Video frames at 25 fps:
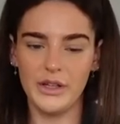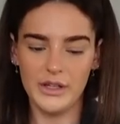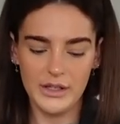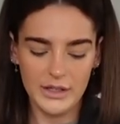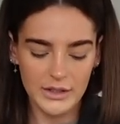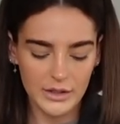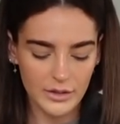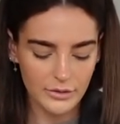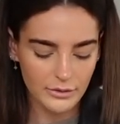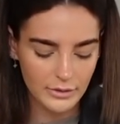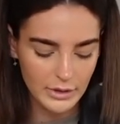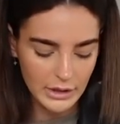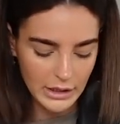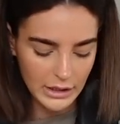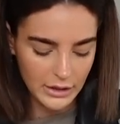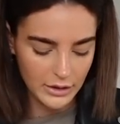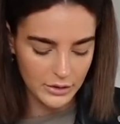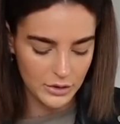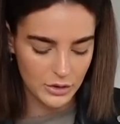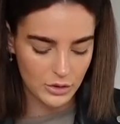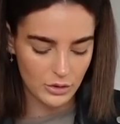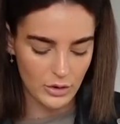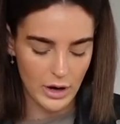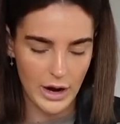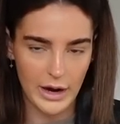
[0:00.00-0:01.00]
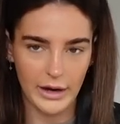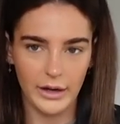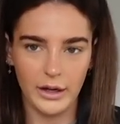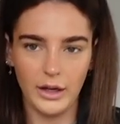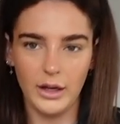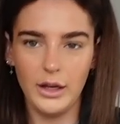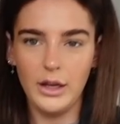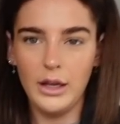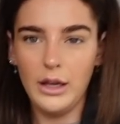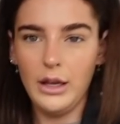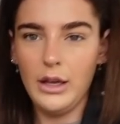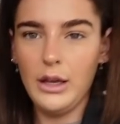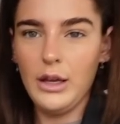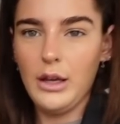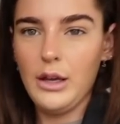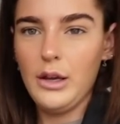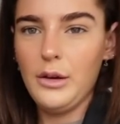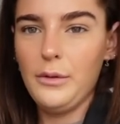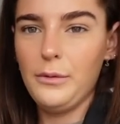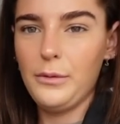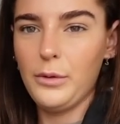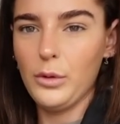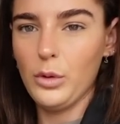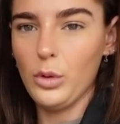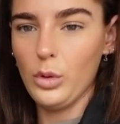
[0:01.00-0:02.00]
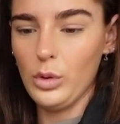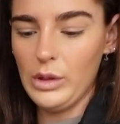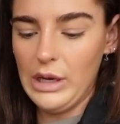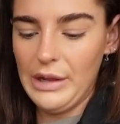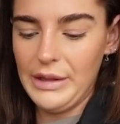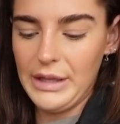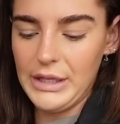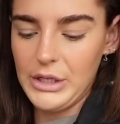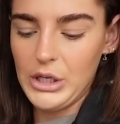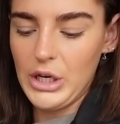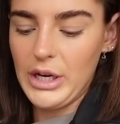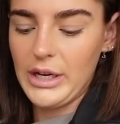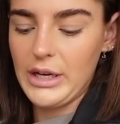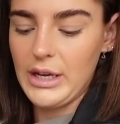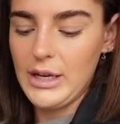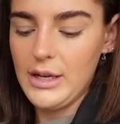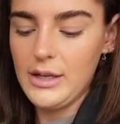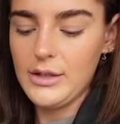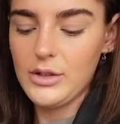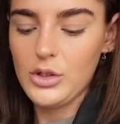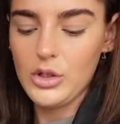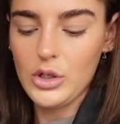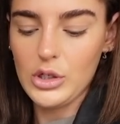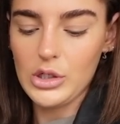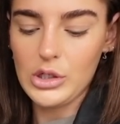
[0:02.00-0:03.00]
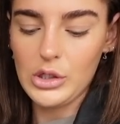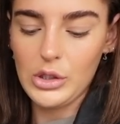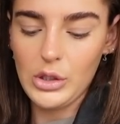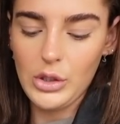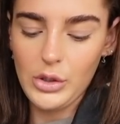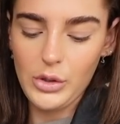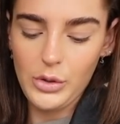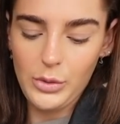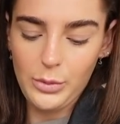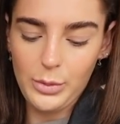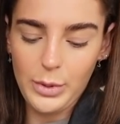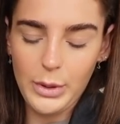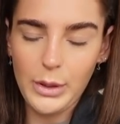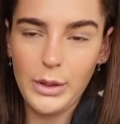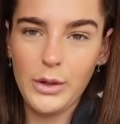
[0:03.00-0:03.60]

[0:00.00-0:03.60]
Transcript: this is a really good trick for leather jackets. Just loop